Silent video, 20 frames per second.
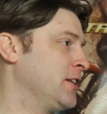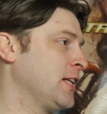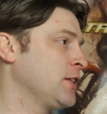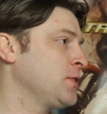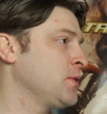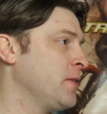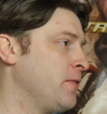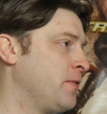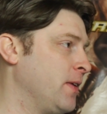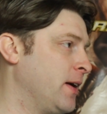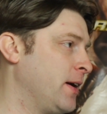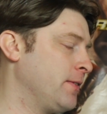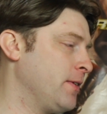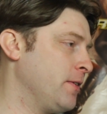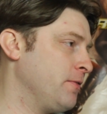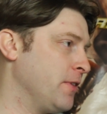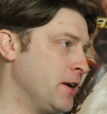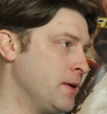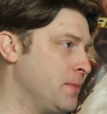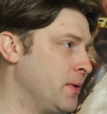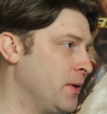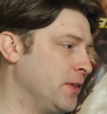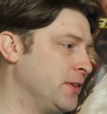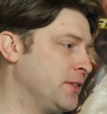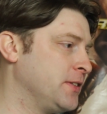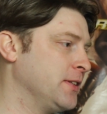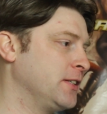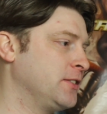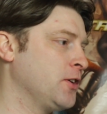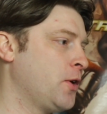Like that's what I've read about
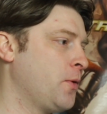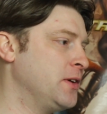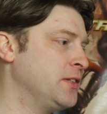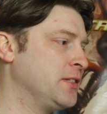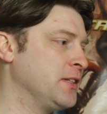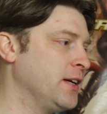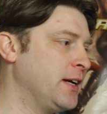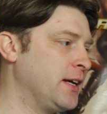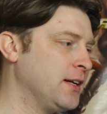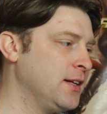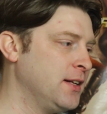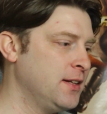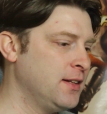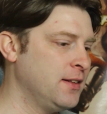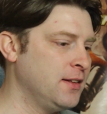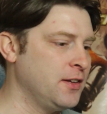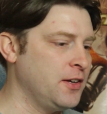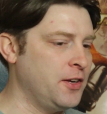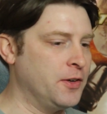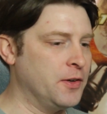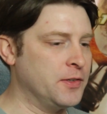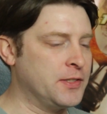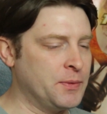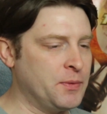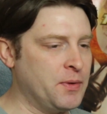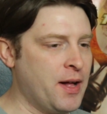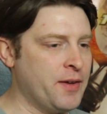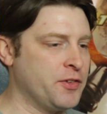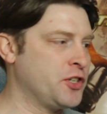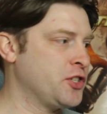this. Like, it's always like, you know,
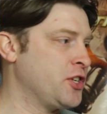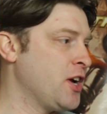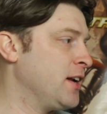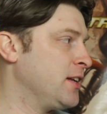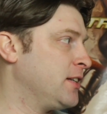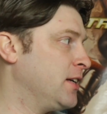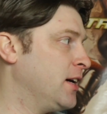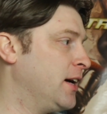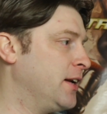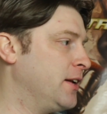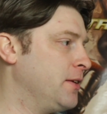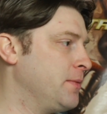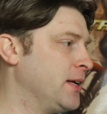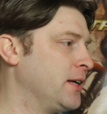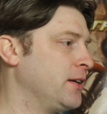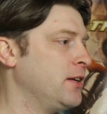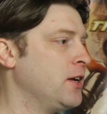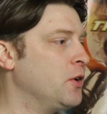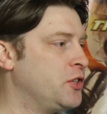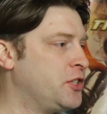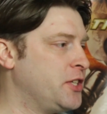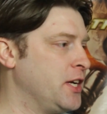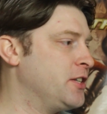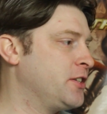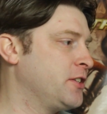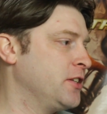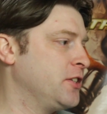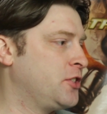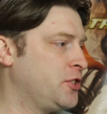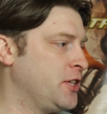someone will have a shot done and be like, no,
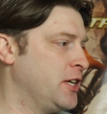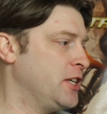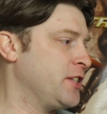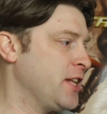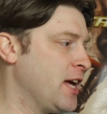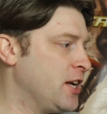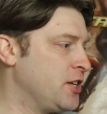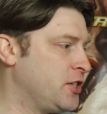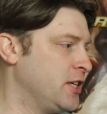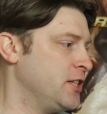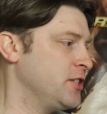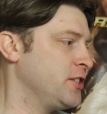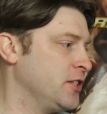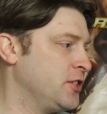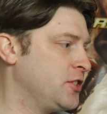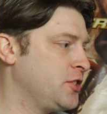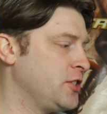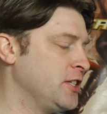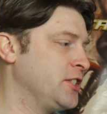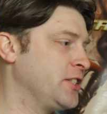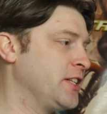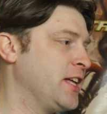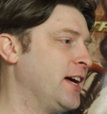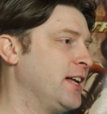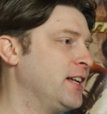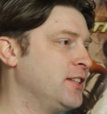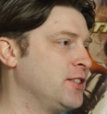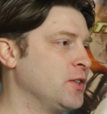change this, change that, change this, change that.